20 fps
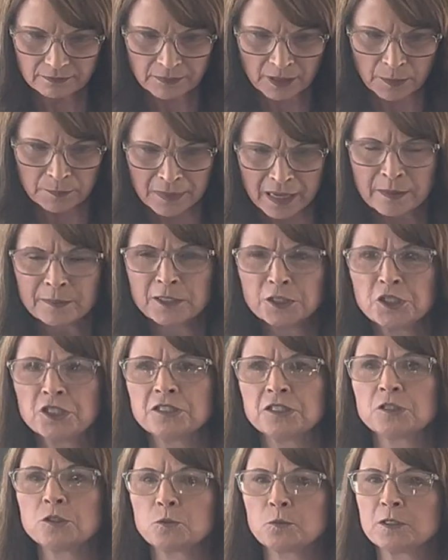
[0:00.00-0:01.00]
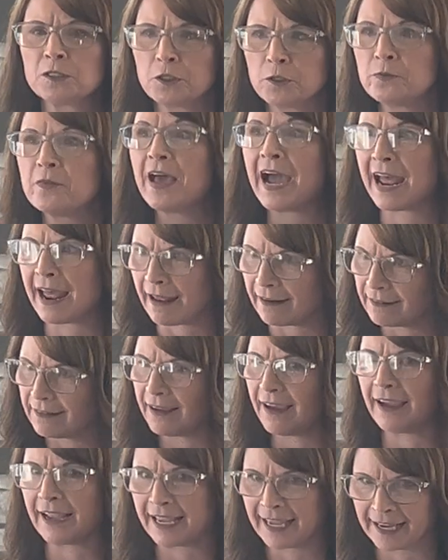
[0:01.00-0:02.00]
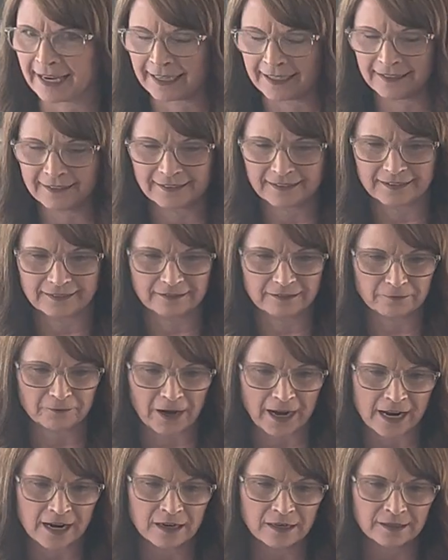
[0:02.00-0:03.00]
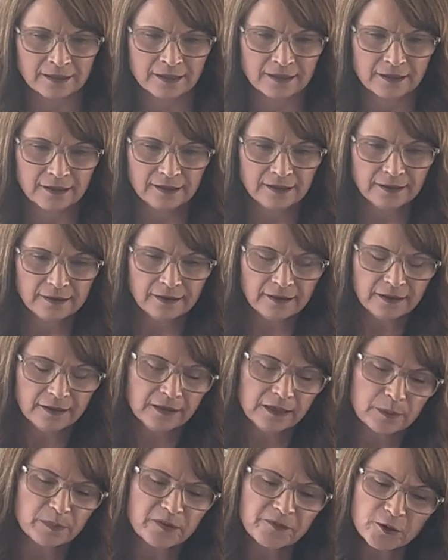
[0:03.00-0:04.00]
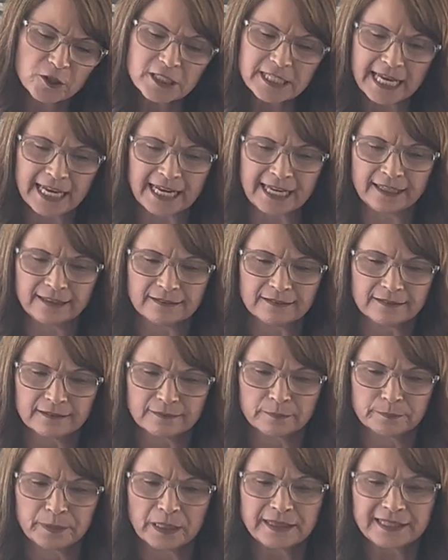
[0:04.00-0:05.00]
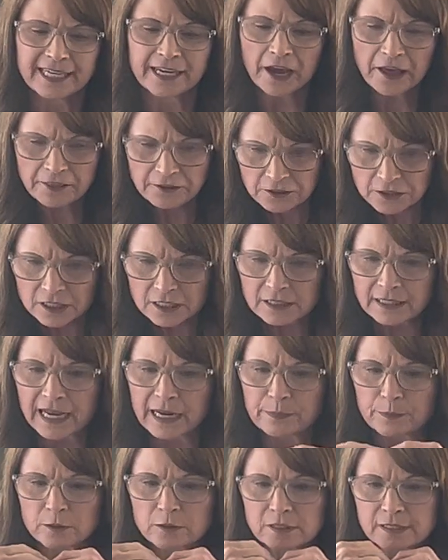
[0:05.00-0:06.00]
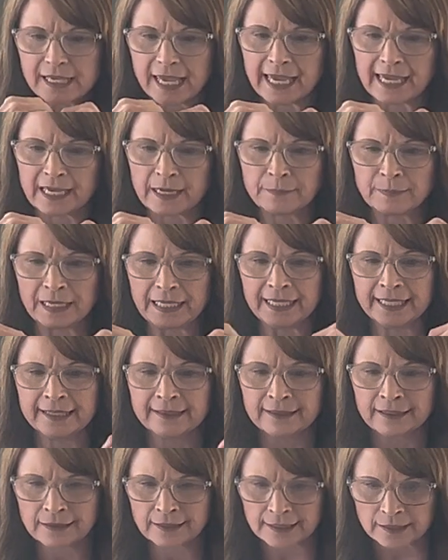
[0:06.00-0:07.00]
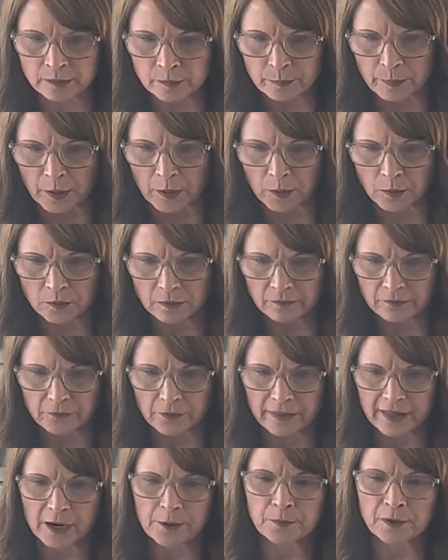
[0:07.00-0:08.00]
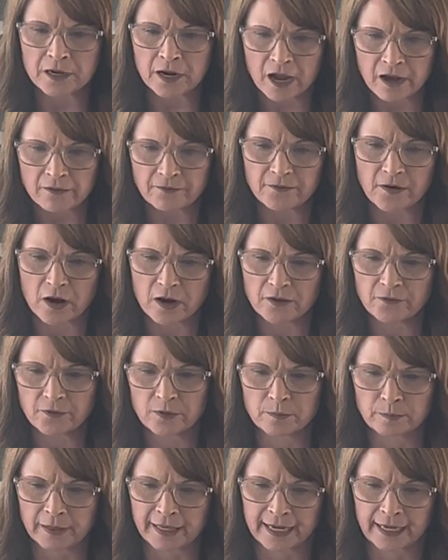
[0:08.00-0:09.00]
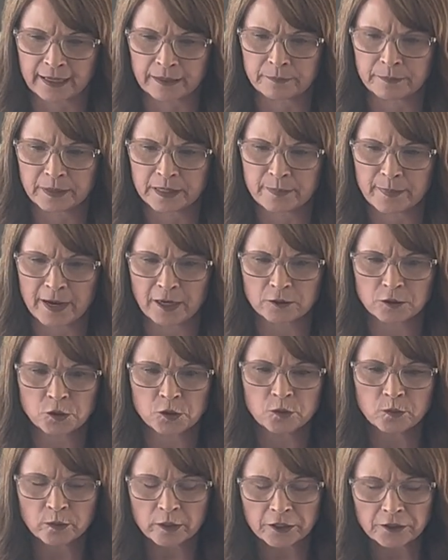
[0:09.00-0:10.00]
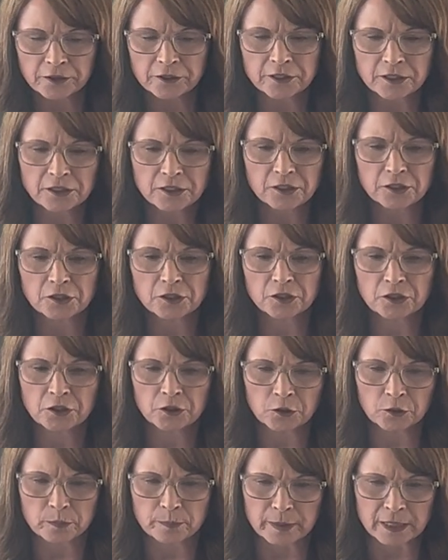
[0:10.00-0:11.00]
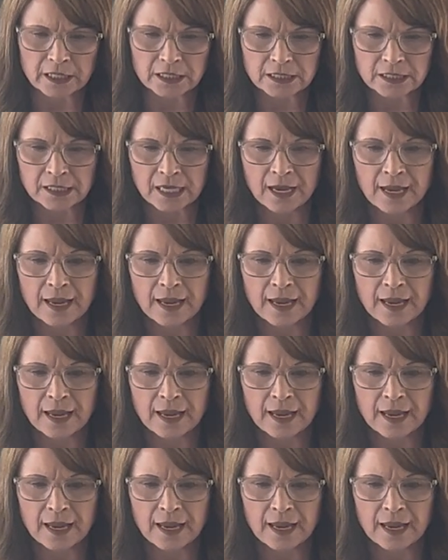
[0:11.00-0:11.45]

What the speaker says: Maybe Jesus would do that again, right? But verse 8, but the other disciples came in the little boat, for they were not far from land, but about 200 cubits,